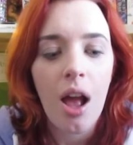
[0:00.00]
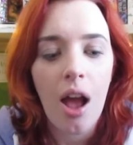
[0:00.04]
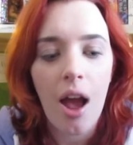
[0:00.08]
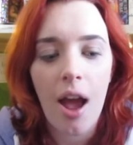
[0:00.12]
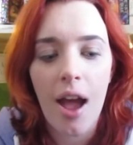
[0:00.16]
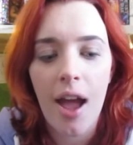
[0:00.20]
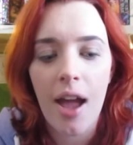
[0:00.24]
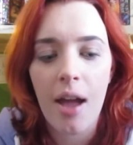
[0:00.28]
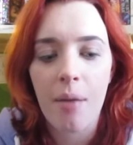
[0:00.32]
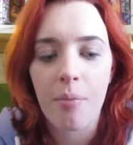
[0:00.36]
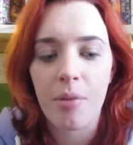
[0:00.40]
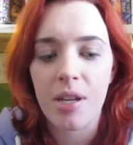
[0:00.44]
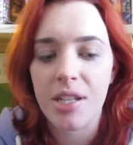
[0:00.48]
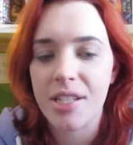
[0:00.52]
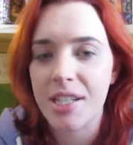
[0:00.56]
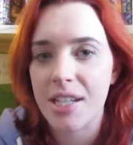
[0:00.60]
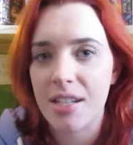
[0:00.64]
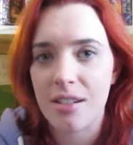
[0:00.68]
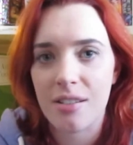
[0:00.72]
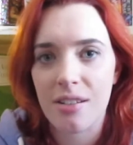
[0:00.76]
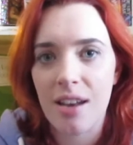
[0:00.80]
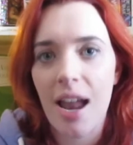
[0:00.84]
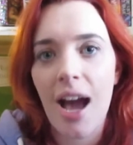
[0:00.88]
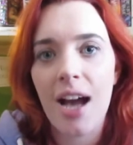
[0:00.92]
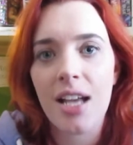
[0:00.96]
um, it
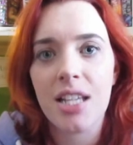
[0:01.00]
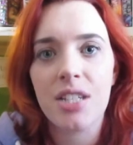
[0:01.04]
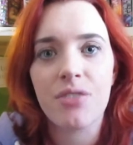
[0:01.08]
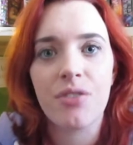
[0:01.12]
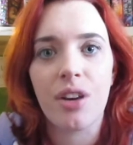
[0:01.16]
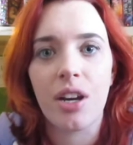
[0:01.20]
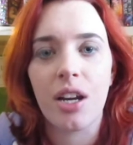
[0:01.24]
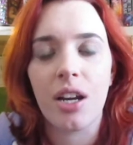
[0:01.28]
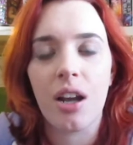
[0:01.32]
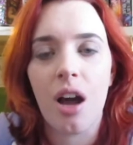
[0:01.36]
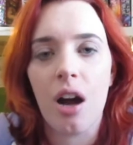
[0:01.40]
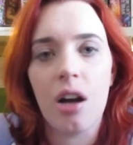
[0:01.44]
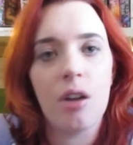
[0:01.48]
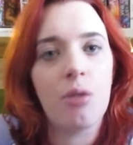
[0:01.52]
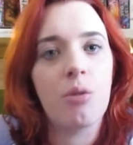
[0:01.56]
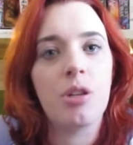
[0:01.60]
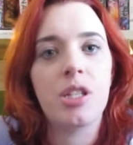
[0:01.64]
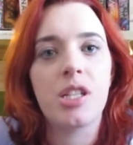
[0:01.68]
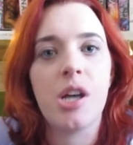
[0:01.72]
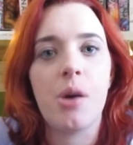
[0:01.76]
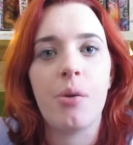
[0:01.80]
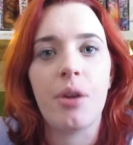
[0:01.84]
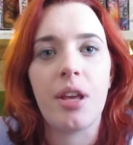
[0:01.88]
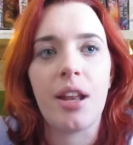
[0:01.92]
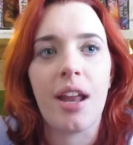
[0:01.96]
didn't last very long it
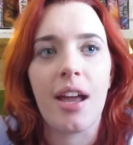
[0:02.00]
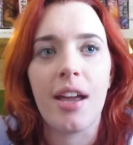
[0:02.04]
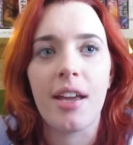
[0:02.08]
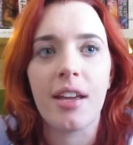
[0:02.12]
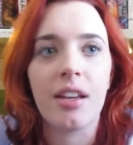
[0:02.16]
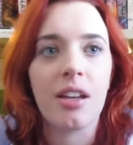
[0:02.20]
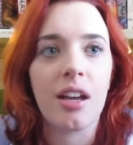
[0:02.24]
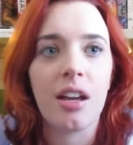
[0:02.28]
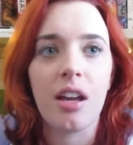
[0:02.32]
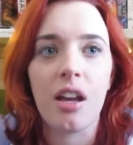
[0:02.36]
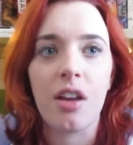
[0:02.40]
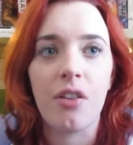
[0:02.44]
was only like